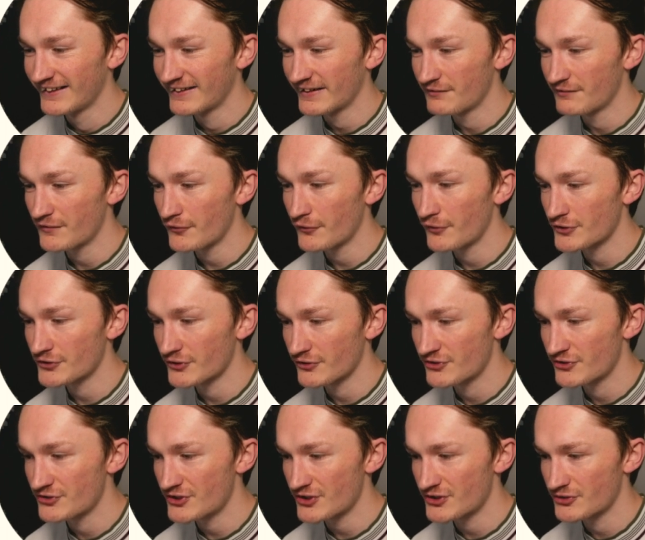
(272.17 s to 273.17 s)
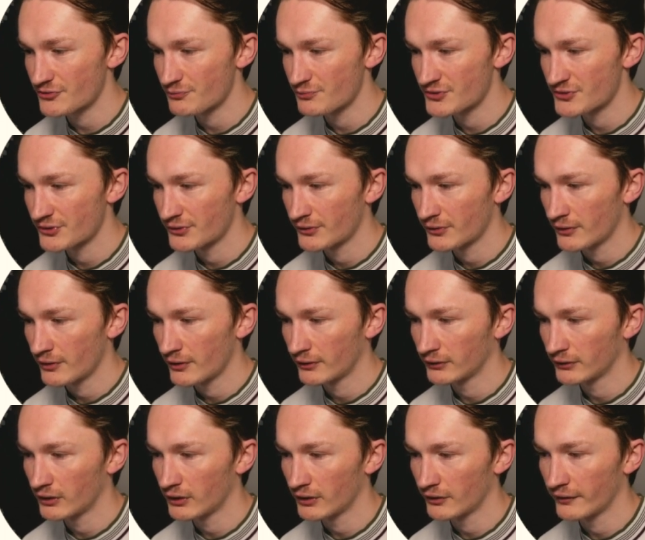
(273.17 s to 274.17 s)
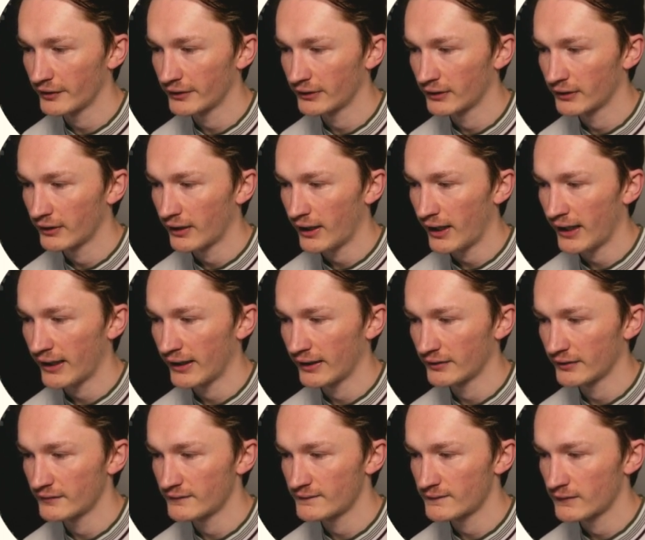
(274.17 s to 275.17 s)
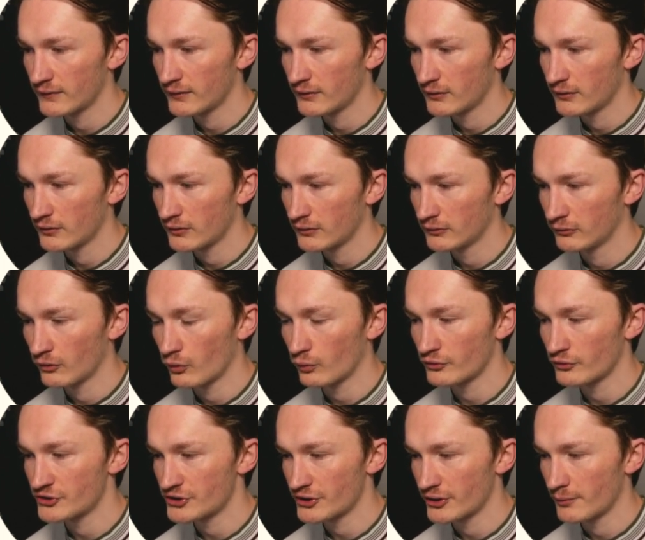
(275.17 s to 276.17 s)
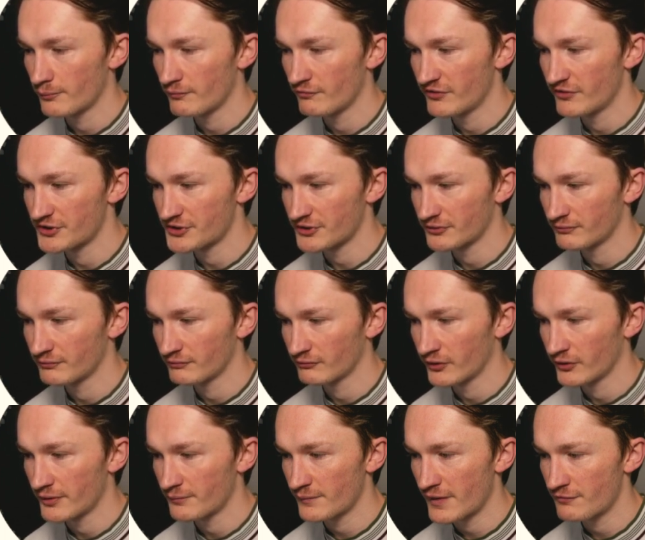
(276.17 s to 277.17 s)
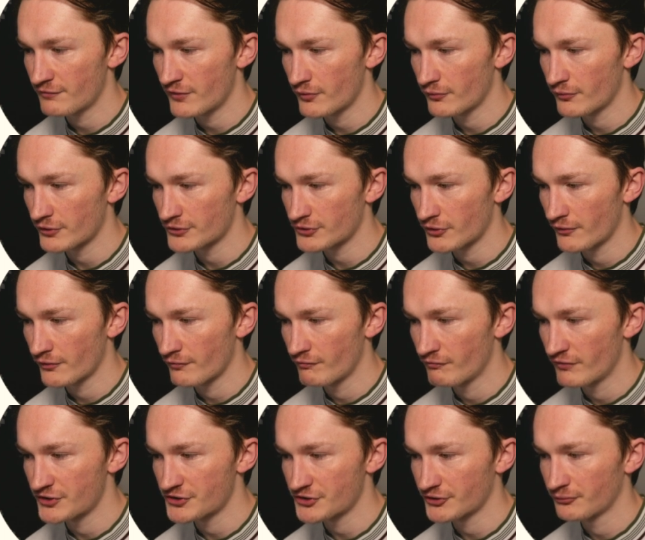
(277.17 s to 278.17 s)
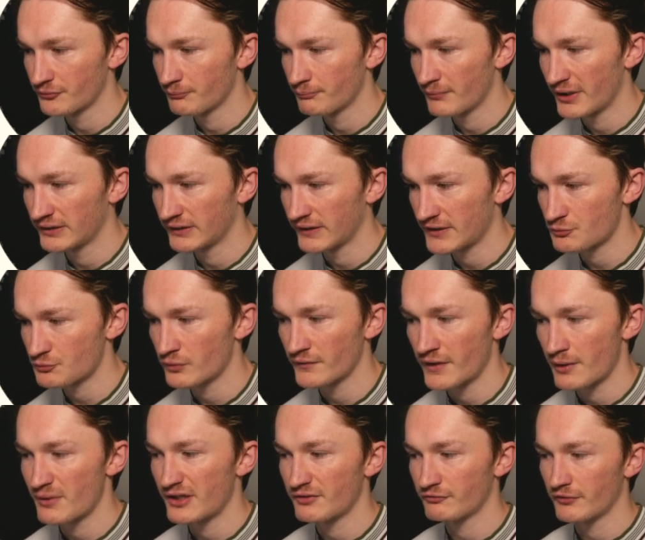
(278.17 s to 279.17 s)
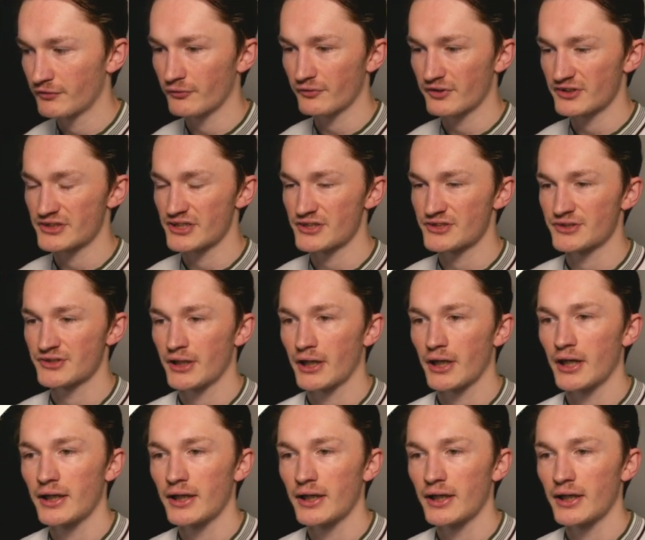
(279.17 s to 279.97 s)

They focus on systems and hiring and long-term vision, right? They focus on the vision mainly. That's what their main focus is.